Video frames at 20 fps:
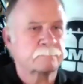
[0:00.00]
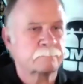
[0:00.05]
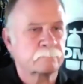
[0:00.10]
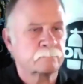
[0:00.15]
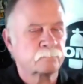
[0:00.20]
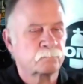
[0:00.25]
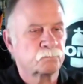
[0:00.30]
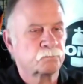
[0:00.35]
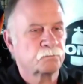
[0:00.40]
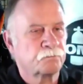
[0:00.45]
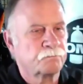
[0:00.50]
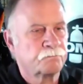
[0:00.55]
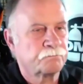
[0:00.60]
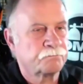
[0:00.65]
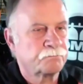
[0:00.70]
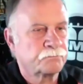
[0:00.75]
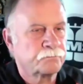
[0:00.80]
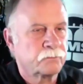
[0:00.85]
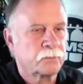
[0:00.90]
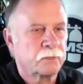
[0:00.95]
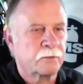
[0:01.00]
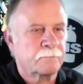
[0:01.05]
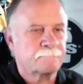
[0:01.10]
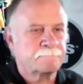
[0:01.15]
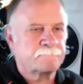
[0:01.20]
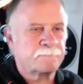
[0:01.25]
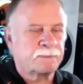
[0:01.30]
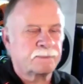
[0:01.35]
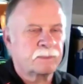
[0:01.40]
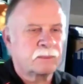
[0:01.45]
heavy duty
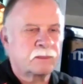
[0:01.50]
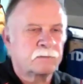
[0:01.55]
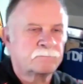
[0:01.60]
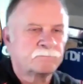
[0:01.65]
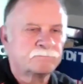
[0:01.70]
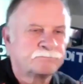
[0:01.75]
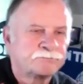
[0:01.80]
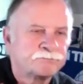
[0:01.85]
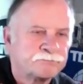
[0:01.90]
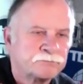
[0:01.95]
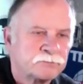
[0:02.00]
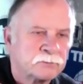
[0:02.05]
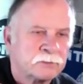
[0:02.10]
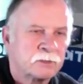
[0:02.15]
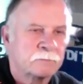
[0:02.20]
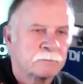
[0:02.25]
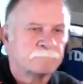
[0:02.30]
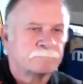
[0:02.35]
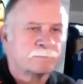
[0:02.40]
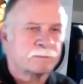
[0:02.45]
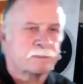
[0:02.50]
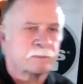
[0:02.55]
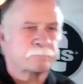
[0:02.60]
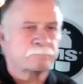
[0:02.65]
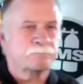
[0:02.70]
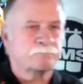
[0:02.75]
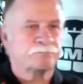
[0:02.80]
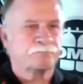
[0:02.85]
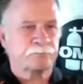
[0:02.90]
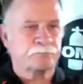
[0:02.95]
gloves or dry gloves,
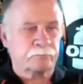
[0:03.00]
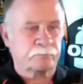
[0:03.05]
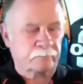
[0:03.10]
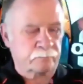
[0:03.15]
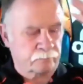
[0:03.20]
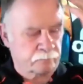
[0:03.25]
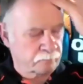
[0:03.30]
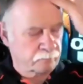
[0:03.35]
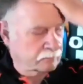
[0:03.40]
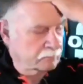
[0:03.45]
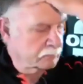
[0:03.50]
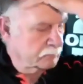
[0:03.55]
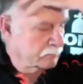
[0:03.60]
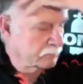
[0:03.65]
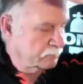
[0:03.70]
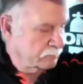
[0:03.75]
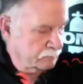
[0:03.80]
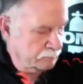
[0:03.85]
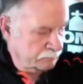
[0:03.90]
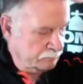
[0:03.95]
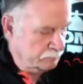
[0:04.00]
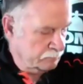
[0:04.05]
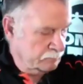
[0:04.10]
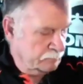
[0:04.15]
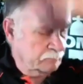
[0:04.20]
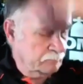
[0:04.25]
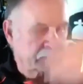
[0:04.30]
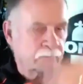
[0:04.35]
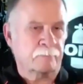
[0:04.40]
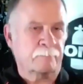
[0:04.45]
are you getting the
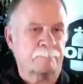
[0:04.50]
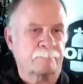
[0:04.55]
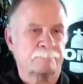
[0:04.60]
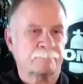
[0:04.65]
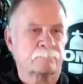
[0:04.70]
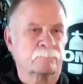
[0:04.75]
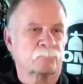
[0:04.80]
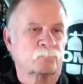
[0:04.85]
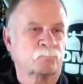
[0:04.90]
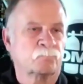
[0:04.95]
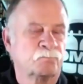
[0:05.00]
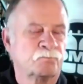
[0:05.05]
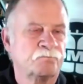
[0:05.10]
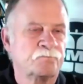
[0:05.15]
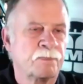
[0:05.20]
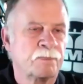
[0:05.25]
same ease of use?